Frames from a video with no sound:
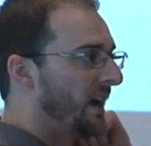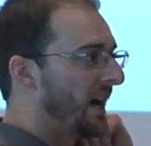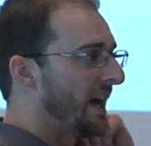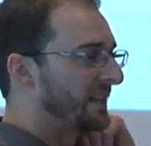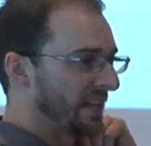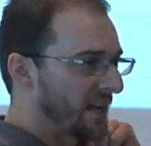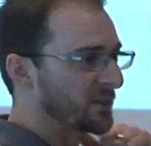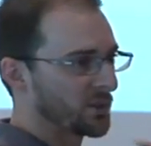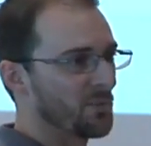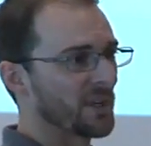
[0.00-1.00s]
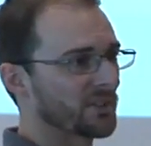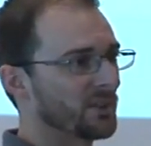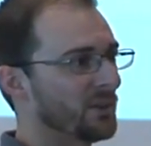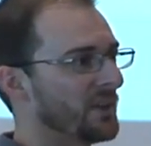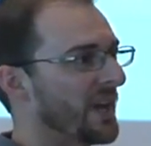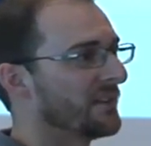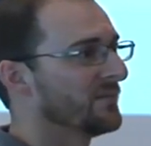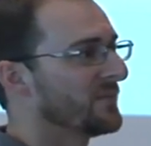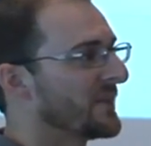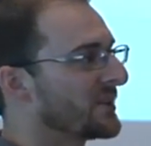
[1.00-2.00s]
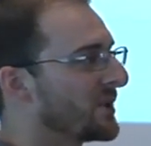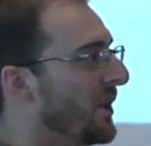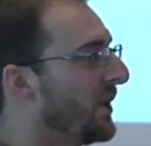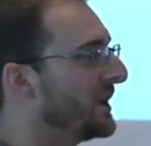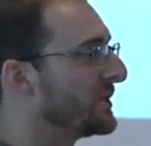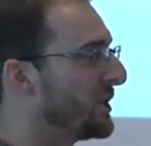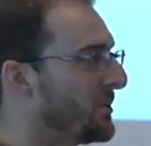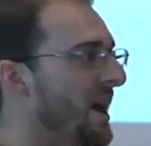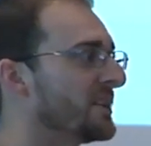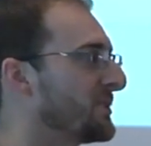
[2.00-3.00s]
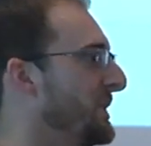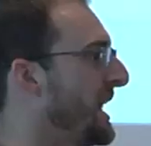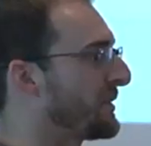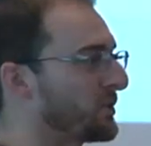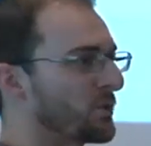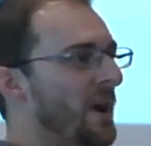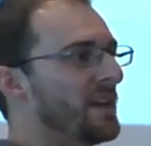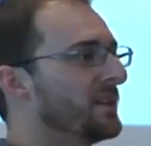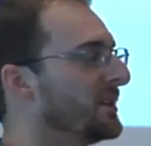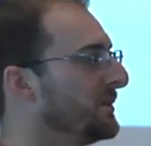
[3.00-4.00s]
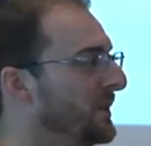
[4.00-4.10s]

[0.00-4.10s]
Uh, and they gave us two months to do that. So in two months, we got the trailer.